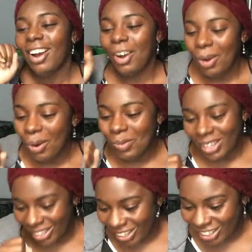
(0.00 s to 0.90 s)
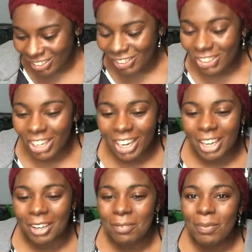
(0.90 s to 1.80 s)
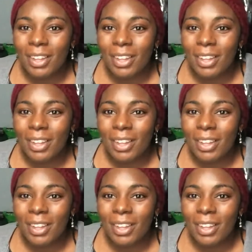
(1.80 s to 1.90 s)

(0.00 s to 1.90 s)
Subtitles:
Oh my gosh! Like,